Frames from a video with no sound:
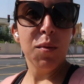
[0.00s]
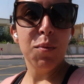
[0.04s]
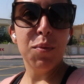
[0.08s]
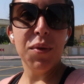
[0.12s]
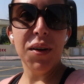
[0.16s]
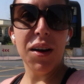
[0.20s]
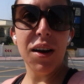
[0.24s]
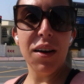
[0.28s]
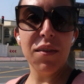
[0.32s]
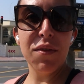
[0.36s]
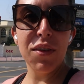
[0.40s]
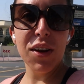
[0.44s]

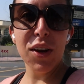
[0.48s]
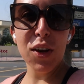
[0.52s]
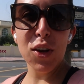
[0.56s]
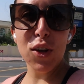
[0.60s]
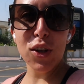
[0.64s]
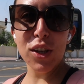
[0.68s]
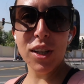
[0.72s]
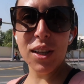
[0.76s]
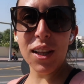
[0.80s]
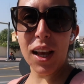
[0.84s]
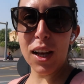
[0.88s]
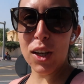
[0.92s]
But very
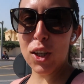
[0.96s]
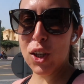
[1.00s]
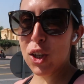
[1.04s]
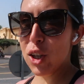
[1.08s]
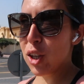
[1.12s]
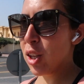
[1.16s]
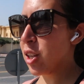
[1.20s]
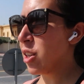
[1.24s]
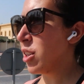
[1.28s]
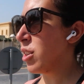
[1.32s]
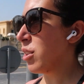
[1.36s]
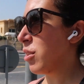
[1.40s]
good
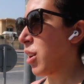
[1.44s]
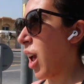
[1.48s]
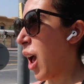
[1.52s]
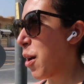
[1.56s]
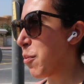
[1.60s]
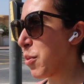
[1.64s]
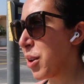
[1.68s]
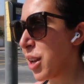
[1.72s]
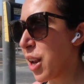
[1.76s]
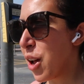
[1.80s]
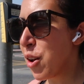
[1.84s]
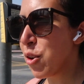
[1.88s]
session. I
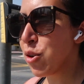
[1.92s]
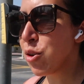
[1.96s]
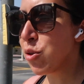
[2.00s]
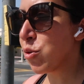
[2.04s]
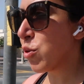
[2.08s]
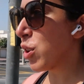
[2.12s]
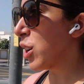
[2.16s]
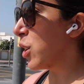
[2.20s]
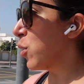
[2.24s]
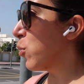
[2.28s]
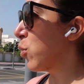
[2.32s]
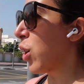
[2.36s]
mean, I
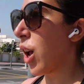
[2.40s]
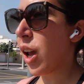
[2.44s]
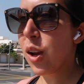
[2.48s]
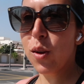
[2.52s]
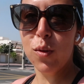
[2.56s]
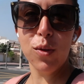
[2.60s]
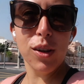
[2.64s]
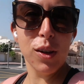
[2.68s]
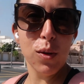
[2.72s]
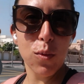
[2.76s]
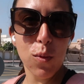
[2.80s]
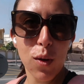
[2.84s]
already
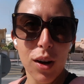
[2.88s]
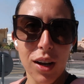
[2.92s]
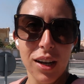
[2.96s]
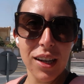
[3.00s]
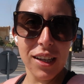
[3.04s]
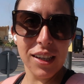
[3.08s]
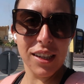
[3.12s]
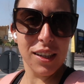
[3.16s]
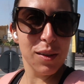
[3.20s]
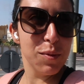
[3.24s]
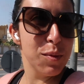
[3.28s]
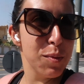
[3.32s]
worked with
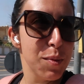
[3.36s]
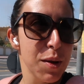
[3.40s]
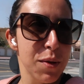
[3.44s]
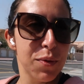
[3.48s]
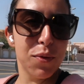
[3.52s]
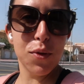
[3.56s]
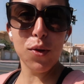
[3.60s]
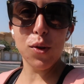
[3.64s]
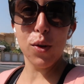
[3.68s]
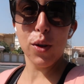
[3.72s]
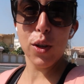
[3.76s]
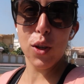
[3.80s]
Walid
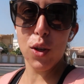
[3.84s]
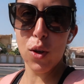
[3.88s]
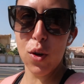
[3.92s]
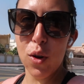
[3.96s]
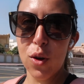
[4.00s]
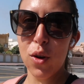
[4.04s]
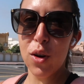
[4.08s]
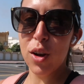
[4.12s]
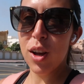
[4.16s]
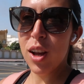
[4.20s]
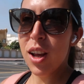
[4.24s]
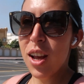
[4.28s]
before,
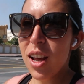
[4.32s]
so